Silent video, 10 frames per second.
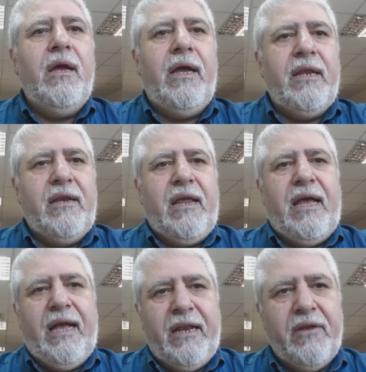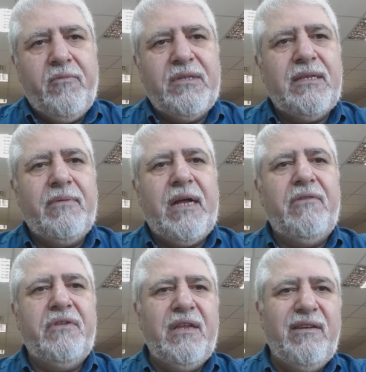and with some
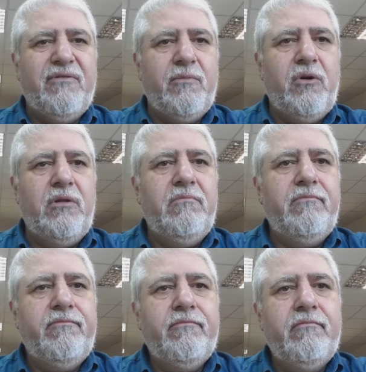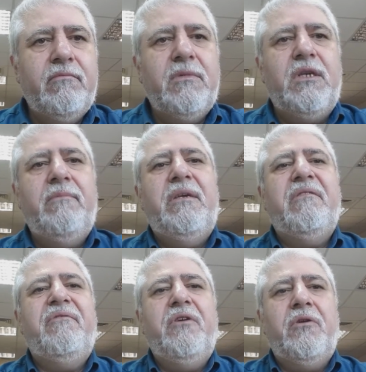kind of a deliverable can be
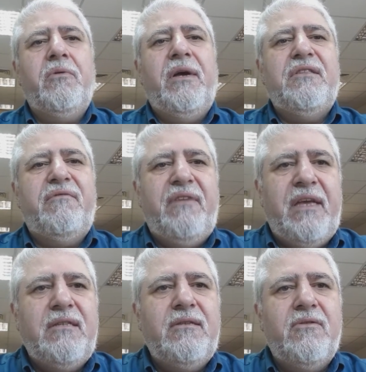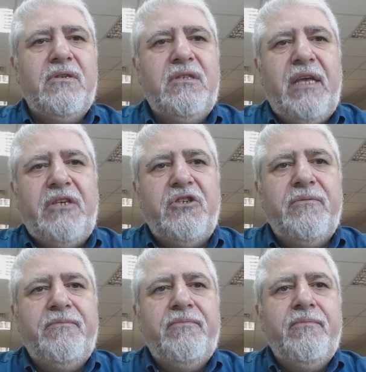referred to as a phase or a
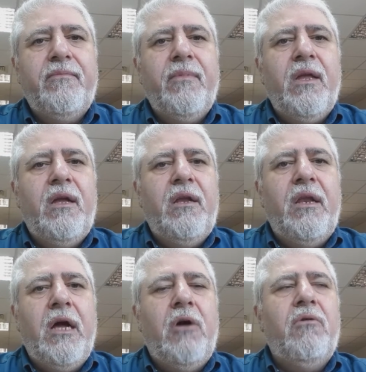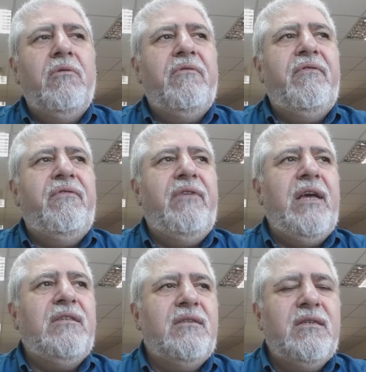stage. Now,
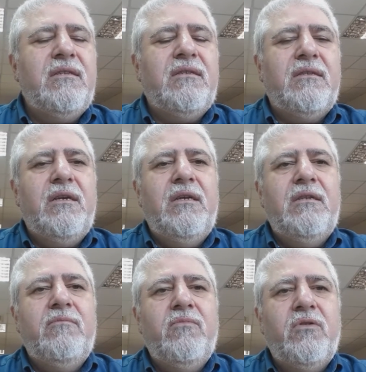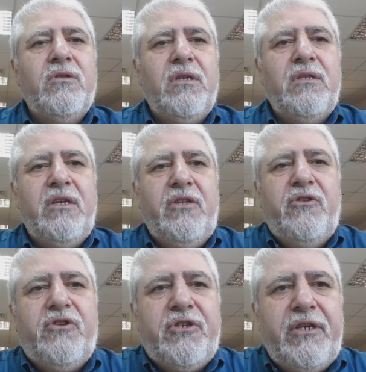phases in the
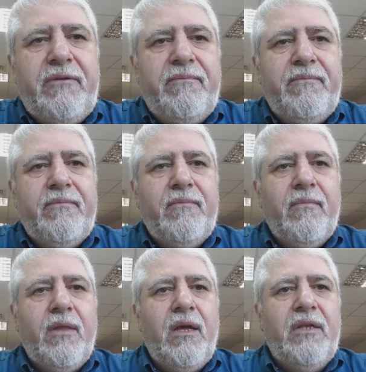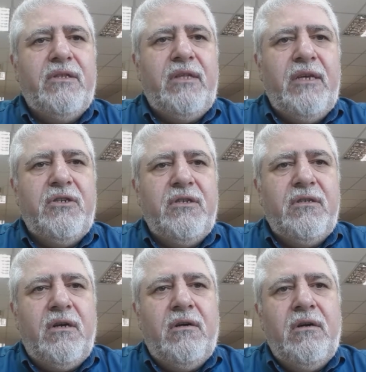industry and
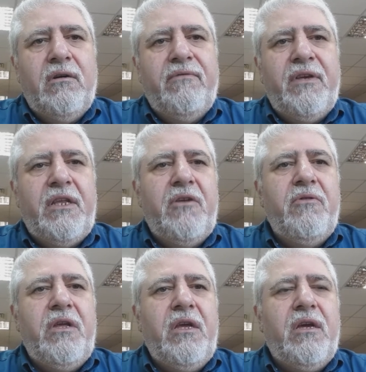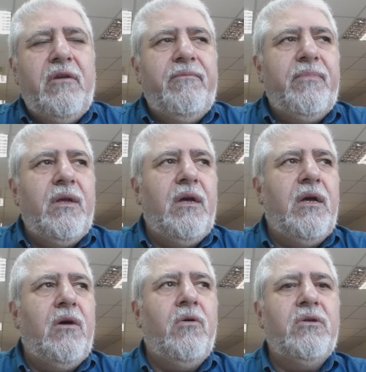stages are very unique,
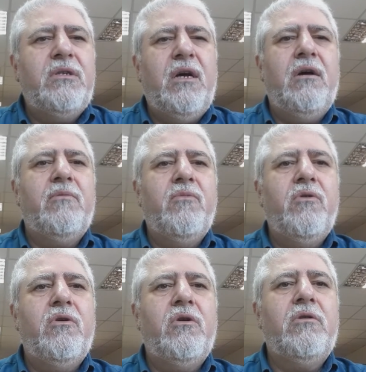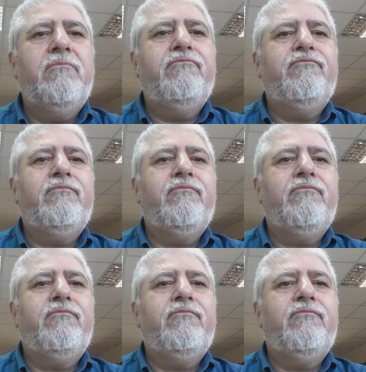or they are more